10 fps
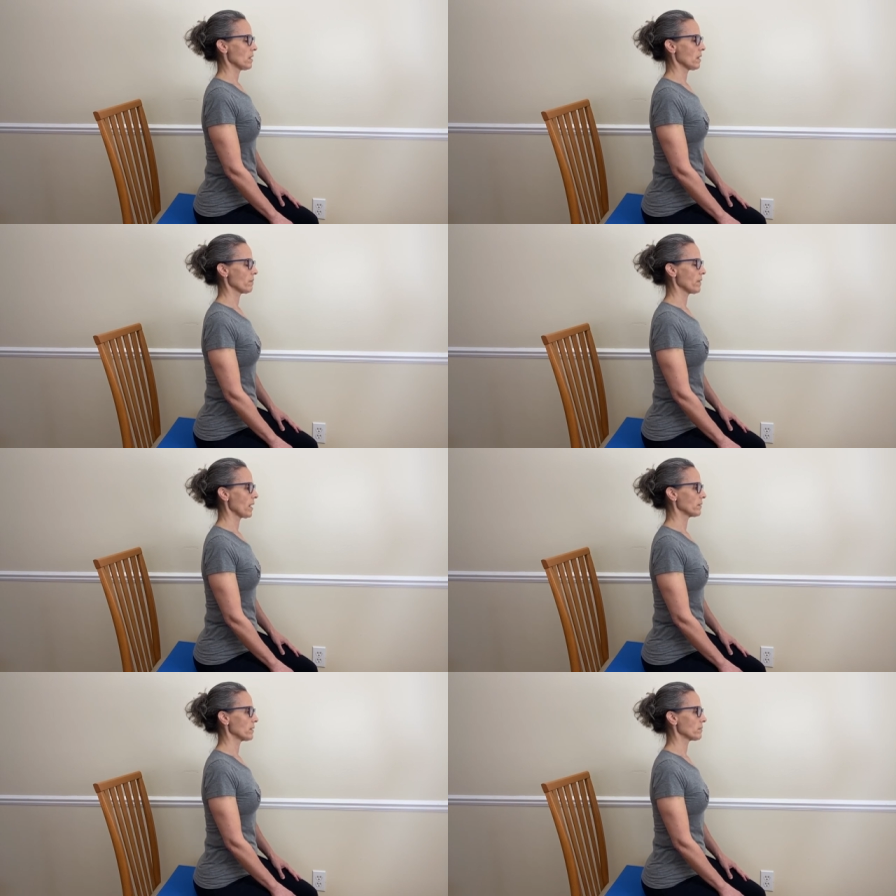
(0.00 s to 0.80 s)
And
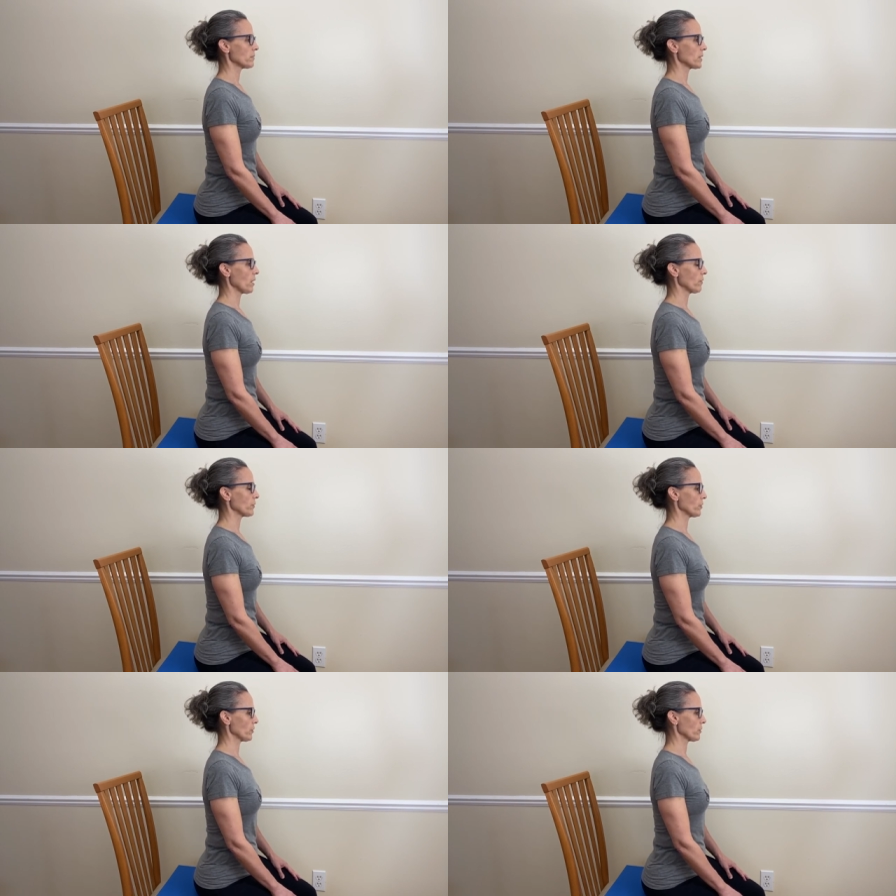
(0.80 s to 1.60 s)
then the
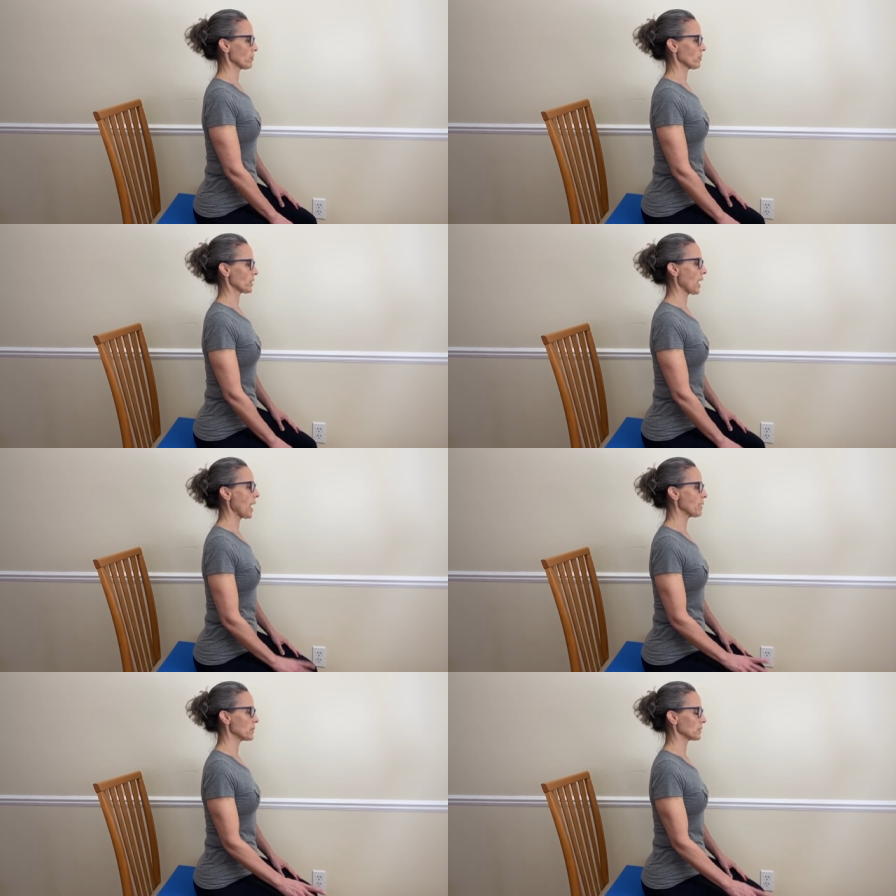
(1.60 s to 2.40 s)
other
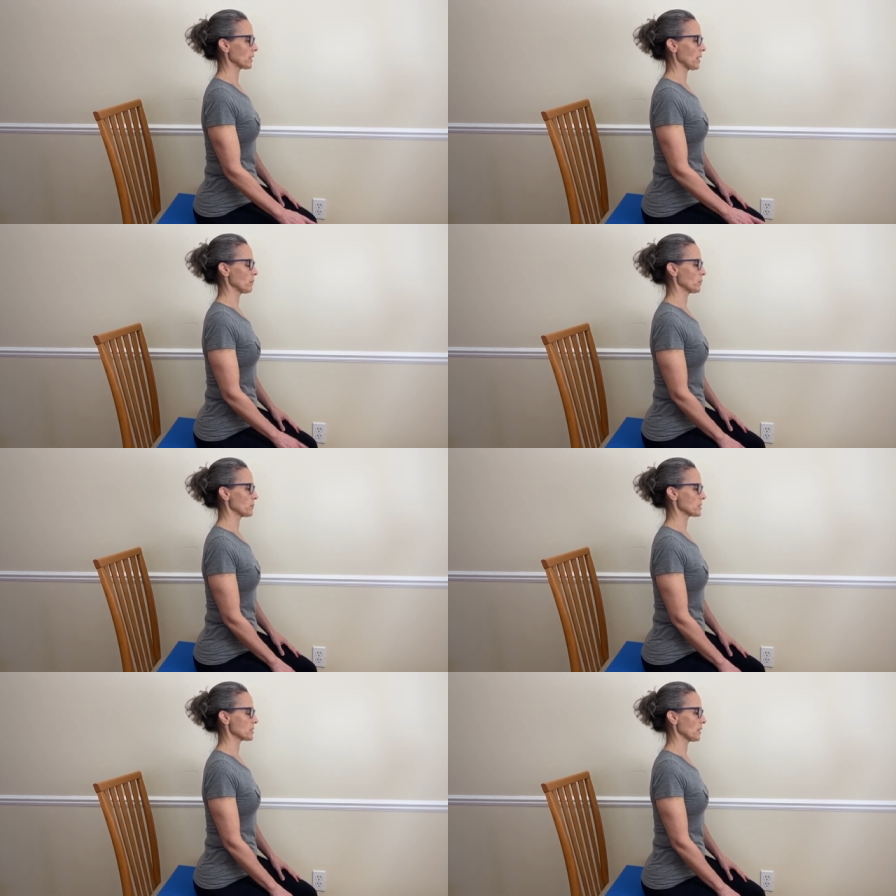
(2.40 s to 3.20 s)
common
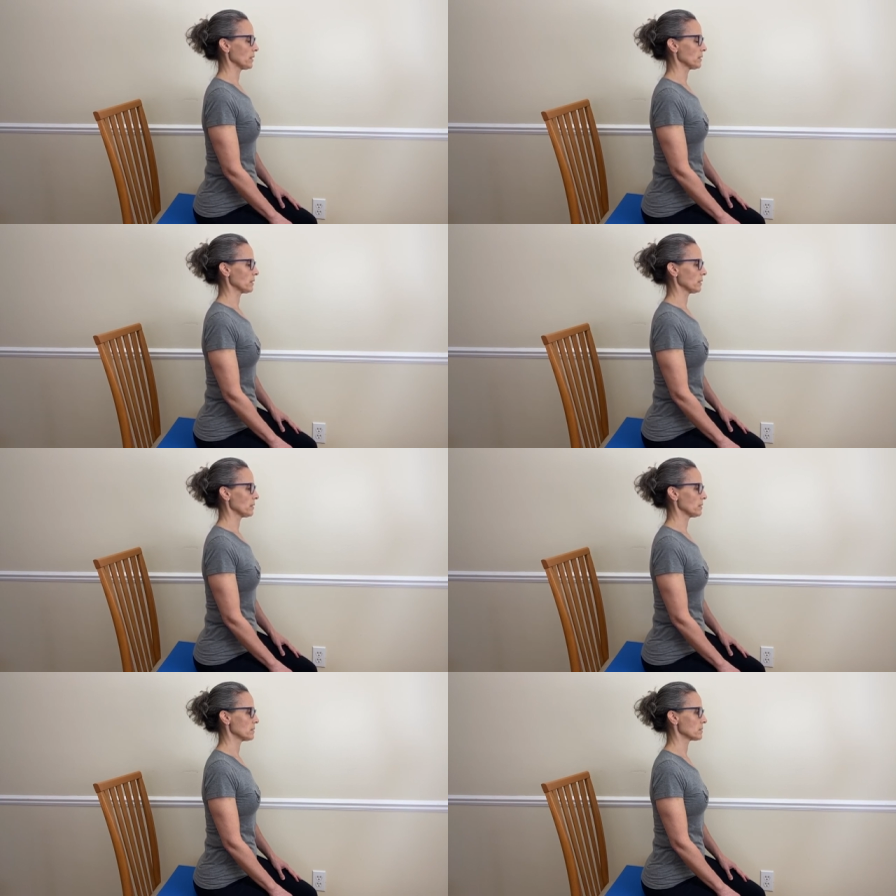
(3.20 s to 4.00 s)
mistake
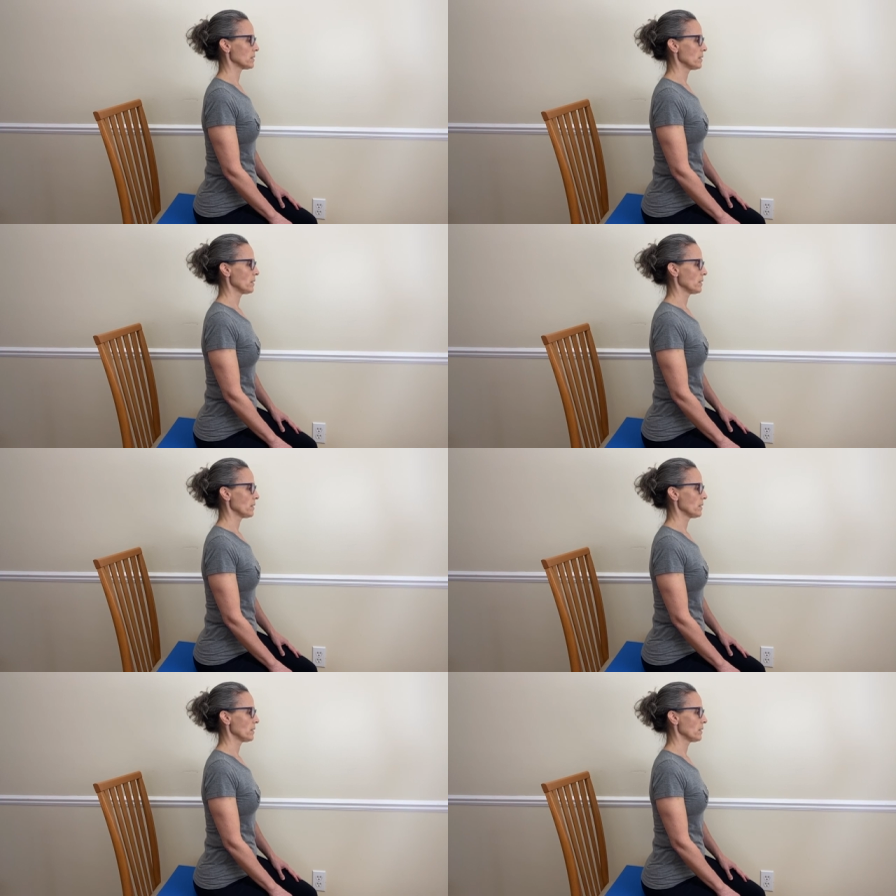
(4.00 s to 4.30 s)
is